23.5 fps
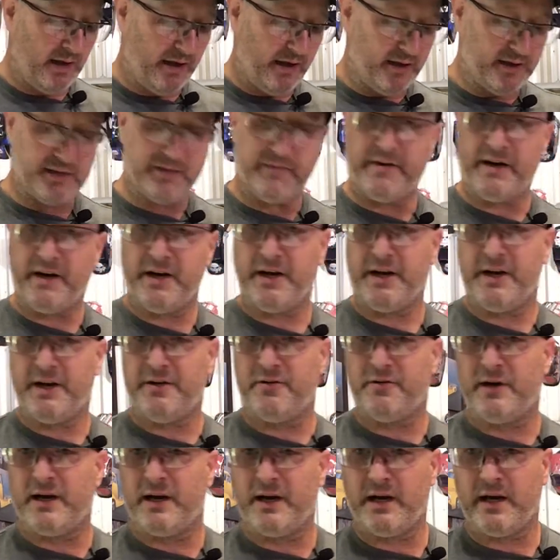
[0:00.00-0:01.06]
It's a very good
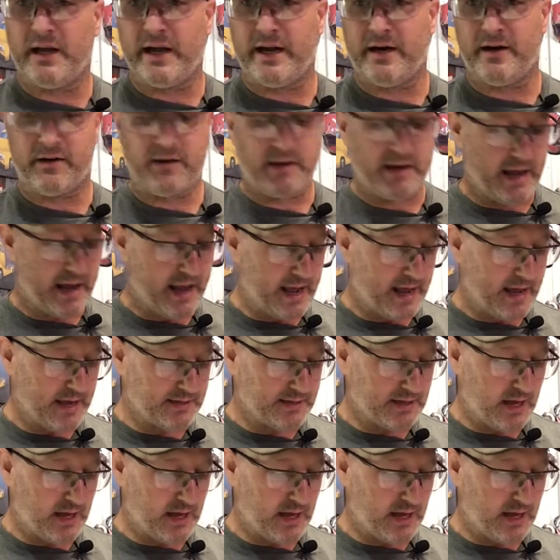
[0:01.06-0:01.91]
regulator. It has